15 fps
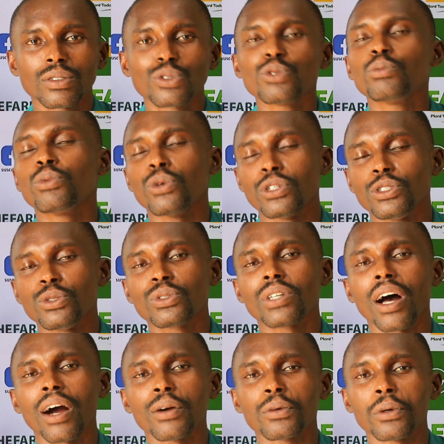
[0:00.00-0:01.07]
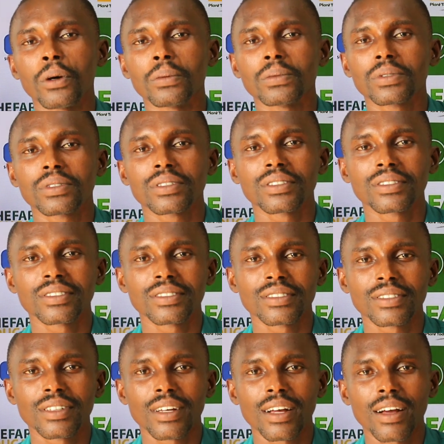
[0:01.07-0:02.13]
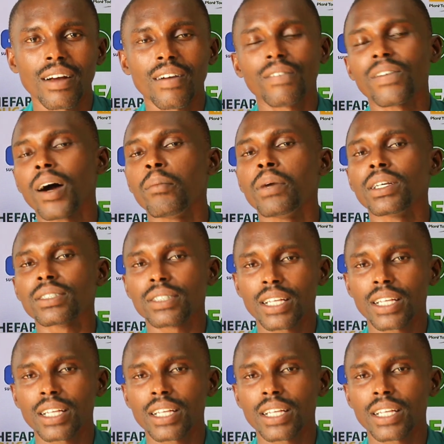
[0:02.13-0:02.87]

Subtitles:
to produce our crops, farmers,